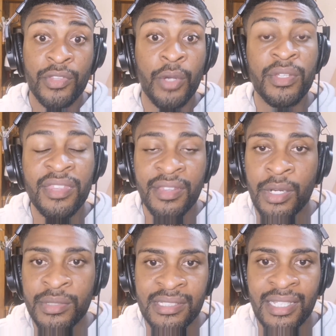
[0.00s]
The only thing
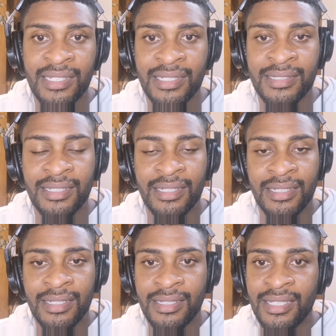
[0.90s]
that I would say is
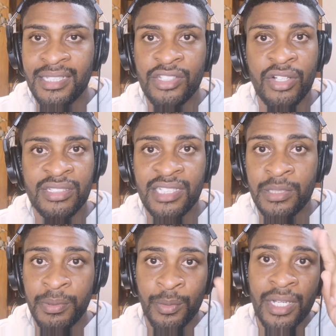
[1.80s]
these guys
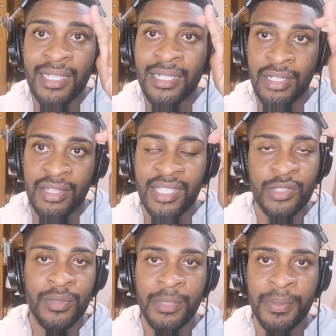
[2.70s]
need to be working like
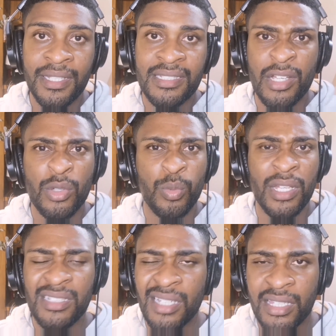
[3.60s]
this with the police. They could
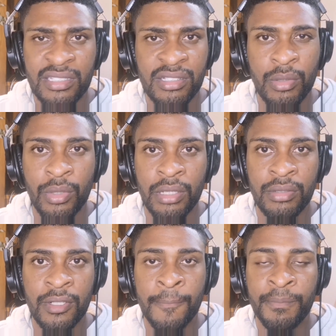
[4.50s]
work together so
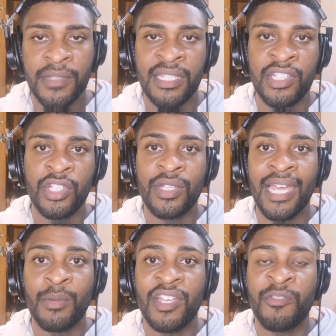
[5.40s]
well. In the
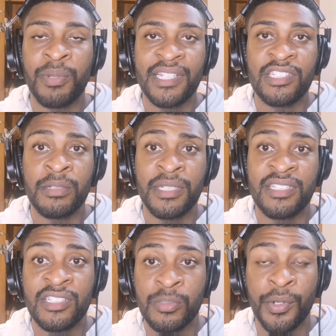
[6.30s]
UK, we have police
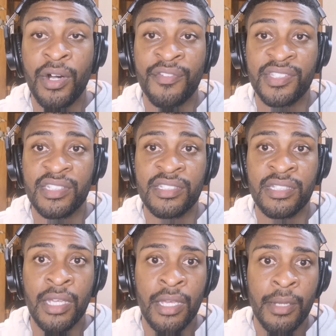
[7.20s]
community support
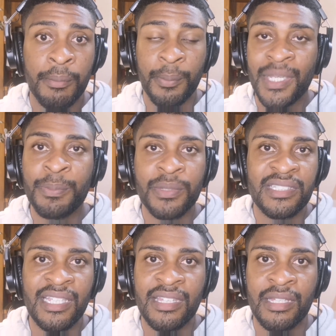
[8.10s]
officers. But people
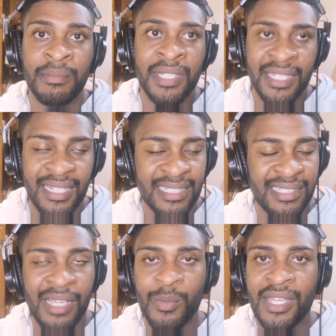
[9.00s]
see them in the
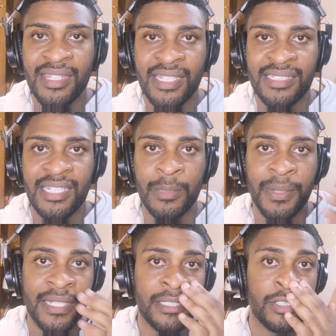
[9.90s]
same way that they see the
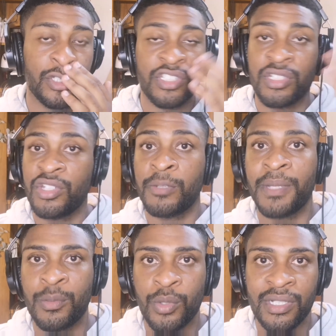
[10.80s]
police, just another
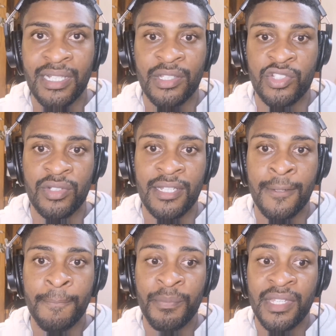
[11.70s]
pig walking down the
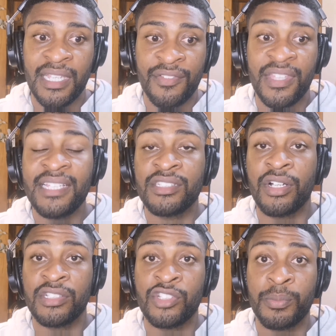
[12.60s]
street. If these
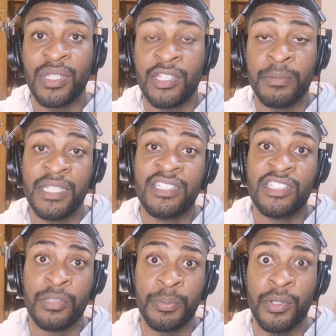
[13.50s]
guys could be the
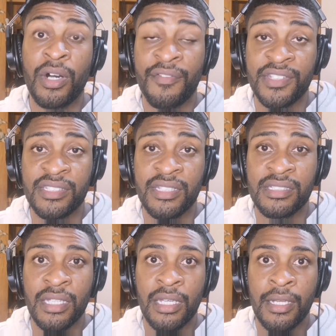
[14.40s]
community support
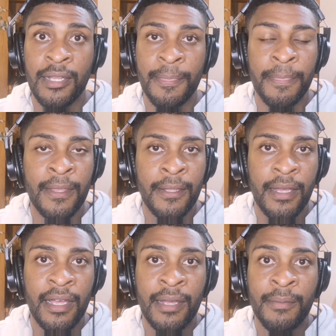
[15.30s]
officers,
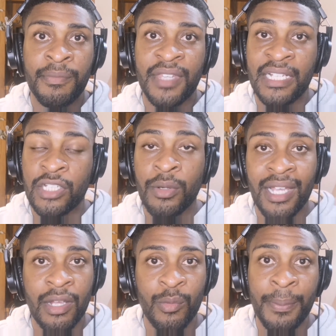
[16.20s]
they
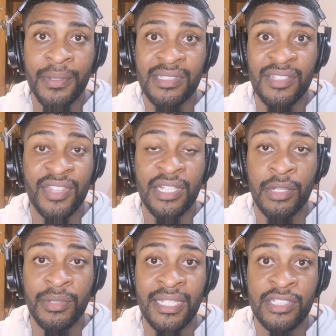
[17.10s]
don't carry weapons if they
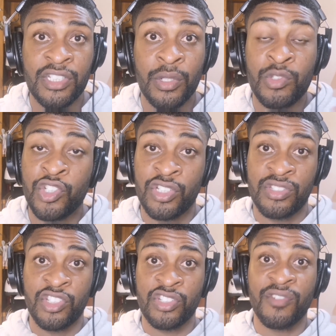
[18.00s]
don't need to,
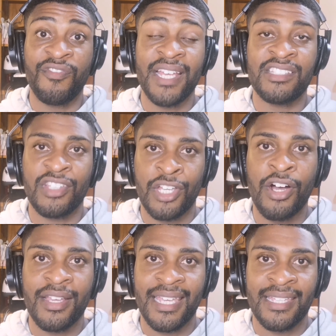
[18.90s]
just some vests so they
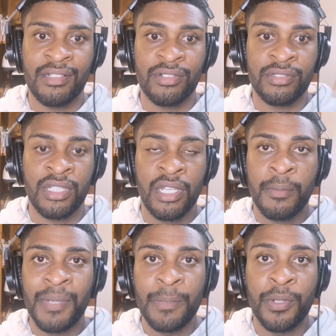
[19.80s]
can't get killed.
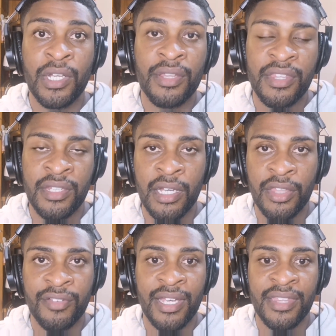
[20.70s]
People know that they're
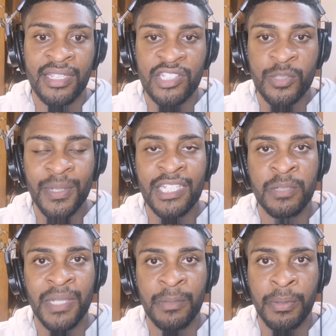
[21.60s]
not a threat. They can speak
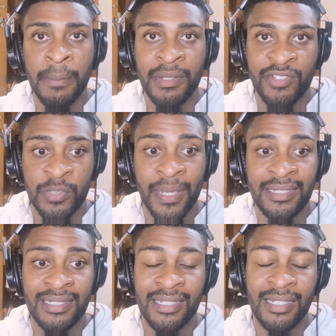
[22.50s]
to people and be
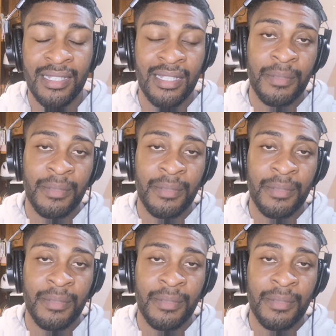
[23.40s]
respected.